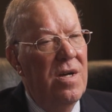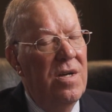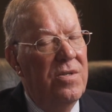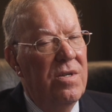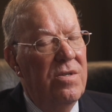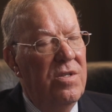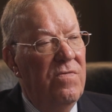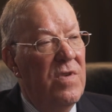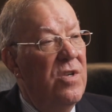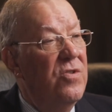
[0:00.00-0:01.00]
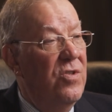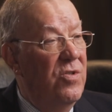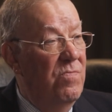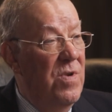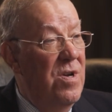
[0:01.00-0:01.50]
I said, does
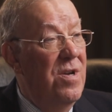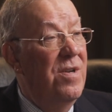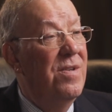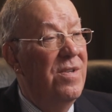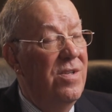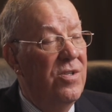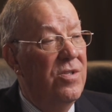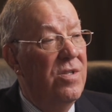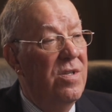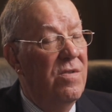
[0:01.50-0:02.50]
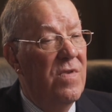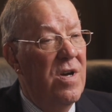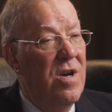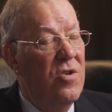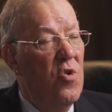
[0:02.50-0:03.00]
evangelism pay? You just, if I
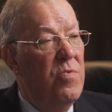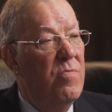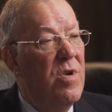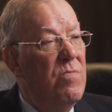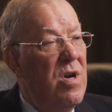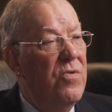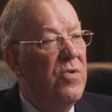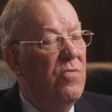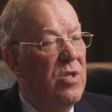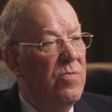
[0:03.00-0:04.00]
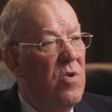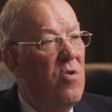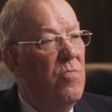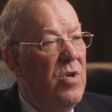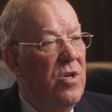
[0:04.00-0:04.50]
hadn't opened my mouth in West
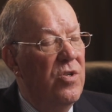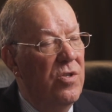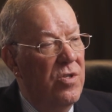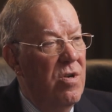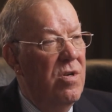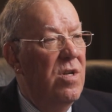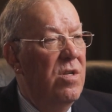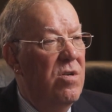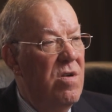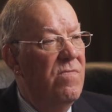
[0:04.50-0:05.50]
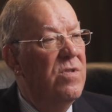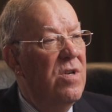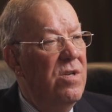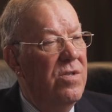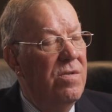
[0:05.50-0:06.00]
Palm Beach and started that
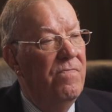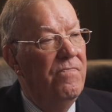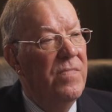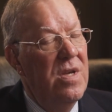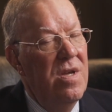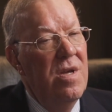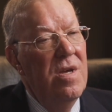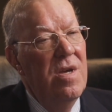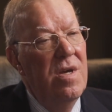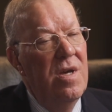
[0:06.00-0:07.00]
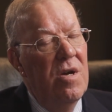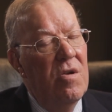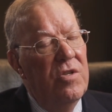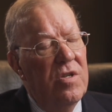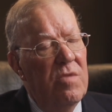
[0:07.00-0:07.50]
conversation, you know,
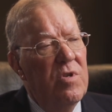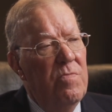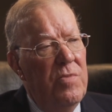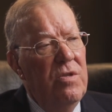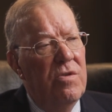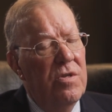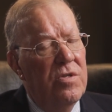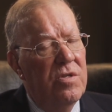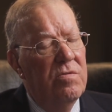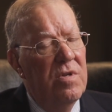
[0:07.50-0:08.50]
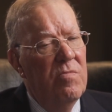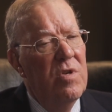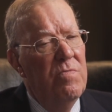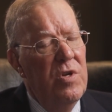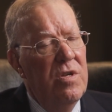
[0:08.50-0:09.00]
I said, I'm going to beat this. I'm going
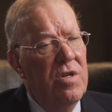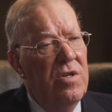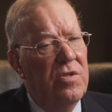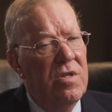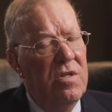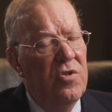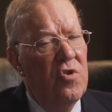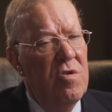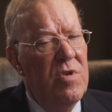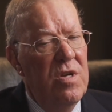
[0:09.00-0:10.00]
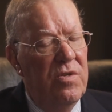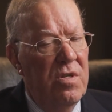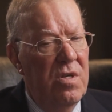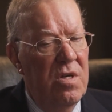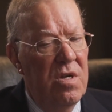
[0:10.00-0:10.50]
to beat it. He said, in Germany, he
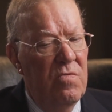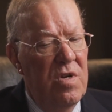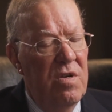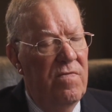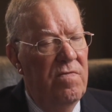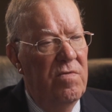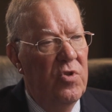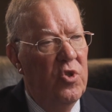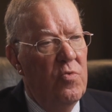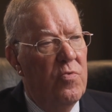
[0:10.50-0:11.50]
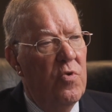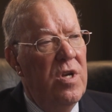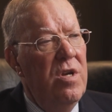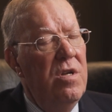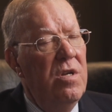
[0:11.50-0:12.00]
said, they got a way of
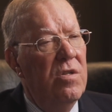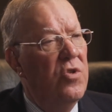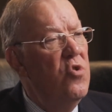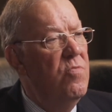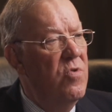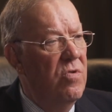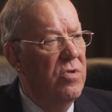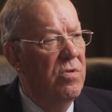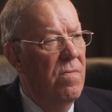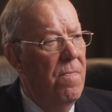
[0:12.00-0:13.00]
superheating the tumors.